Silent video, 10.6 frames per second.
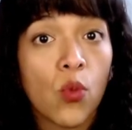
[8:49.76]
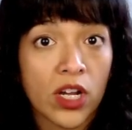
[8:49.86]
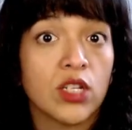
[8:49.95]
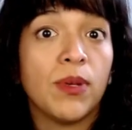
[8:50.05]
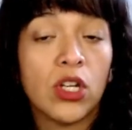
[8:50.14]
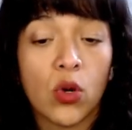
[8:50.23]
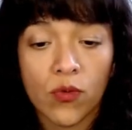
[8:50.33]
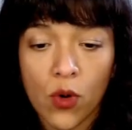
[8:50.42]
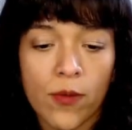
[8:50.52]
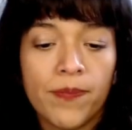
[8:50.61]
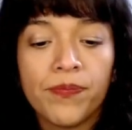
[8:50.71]
to be known
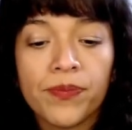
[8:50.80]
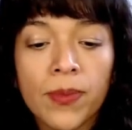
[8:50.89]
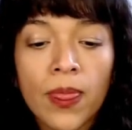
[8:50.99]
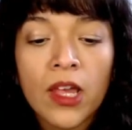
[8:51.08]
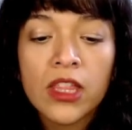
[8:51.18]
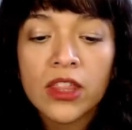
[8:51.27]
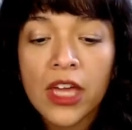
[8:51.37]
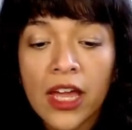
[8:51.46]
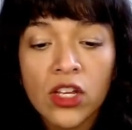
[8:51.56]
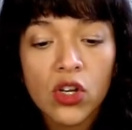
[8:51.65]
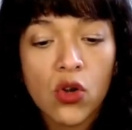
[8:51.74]
for.
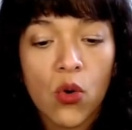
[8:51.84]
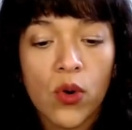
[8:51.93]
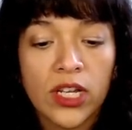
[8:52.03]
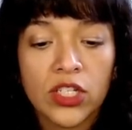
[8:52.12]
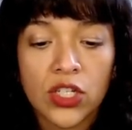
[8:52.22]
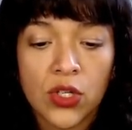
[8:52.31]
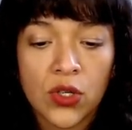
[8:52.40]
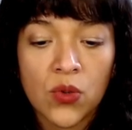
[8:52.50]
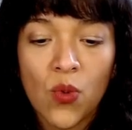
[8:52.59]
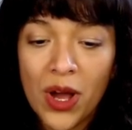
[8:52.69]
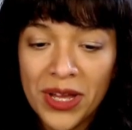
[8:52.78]
Then you're going
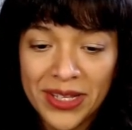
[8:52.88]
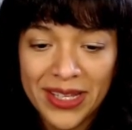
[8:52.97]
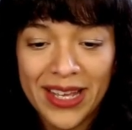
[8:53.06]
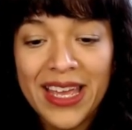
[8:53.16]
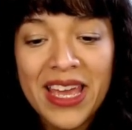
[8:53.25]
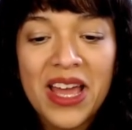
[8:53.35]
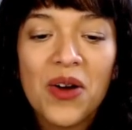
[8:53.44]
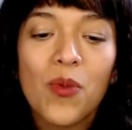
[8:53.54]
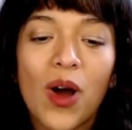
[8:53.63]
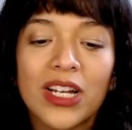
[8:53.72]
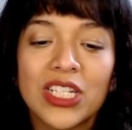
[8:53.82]
to
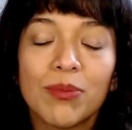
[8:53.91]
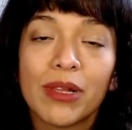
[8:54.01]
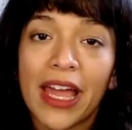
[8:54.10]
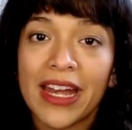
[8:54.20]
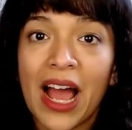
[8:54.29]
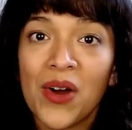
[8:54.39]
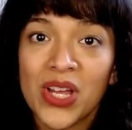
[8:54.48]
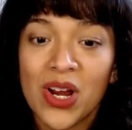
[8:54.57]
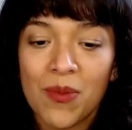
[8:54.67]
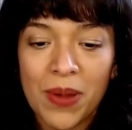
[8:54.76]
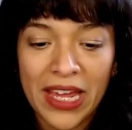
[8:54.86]
want to plan out
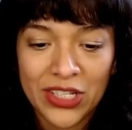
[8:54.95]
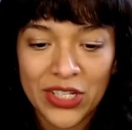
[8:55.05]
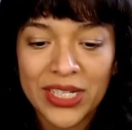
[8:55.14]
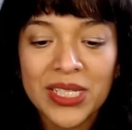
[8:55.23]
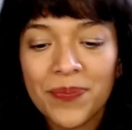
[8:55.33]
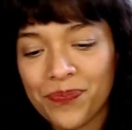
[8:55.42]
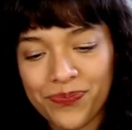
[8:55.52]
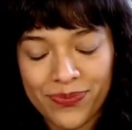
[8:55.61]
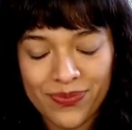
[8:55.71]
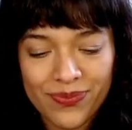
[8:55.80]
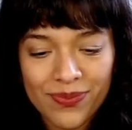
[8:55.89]
your pages.
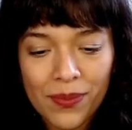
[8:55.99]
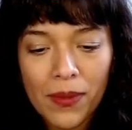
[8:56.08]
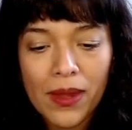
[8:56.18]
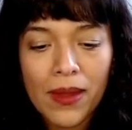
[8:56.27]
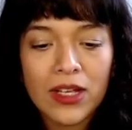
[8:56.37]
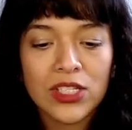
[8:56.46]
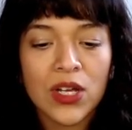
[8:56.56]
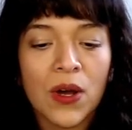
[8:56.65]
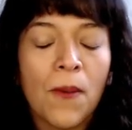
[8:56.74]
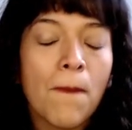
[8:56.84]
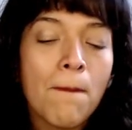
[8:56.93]

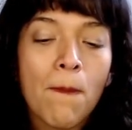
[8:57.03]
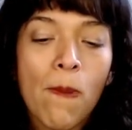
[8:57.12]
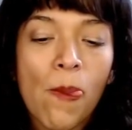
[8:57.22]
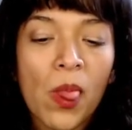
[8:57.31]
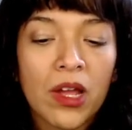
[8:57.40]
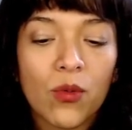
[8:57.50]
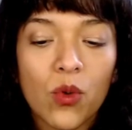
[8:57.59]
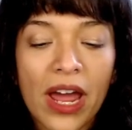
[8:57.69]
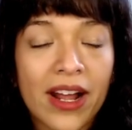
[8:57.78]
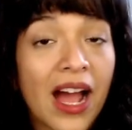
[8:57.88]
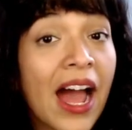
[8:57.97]
So
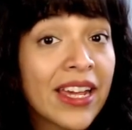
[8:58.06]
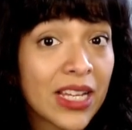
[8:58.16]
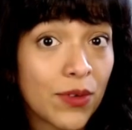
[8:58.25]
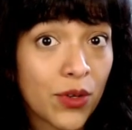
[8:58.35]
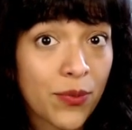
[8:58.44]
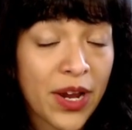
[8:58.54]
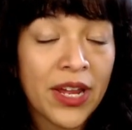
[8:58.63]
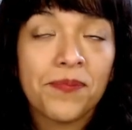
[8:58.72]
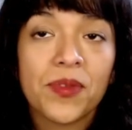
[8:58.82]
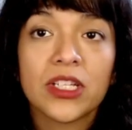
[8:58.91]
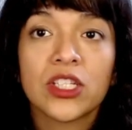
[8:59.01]
at a high level,
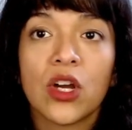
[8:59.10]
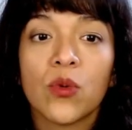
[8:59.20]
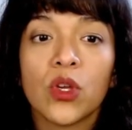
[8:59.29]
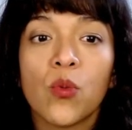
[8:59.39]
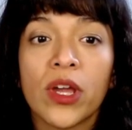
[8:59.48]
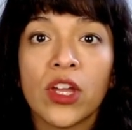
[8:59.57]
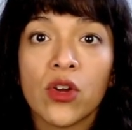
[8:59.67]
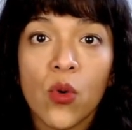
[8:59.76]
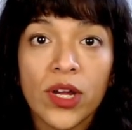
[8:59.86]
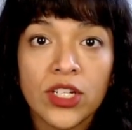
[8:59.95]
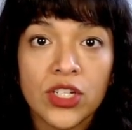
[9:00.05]
right? So what you're
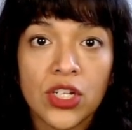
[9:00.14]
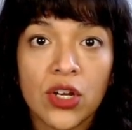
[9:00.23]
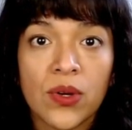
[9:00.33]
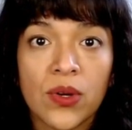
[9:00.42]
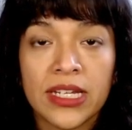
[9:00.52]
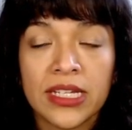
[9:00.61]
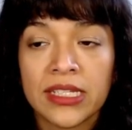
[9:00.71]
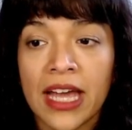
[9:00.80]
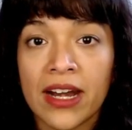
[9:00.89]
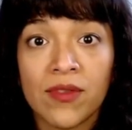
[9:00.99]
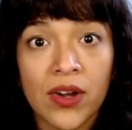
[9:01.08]
going to do is,
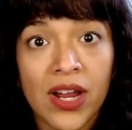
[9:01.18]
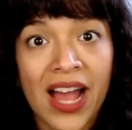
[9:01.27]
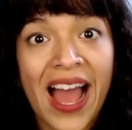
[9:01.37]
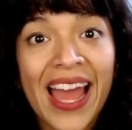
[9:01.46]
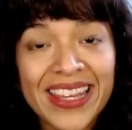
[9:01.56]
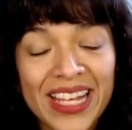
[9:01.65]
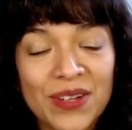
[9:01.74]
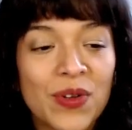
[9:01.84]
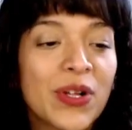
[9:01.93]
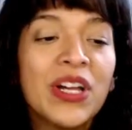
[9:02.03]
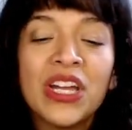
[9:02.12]
at a very high
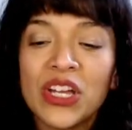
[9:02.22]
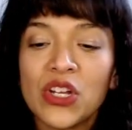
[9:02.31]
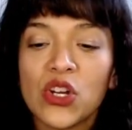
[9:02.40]
level, you're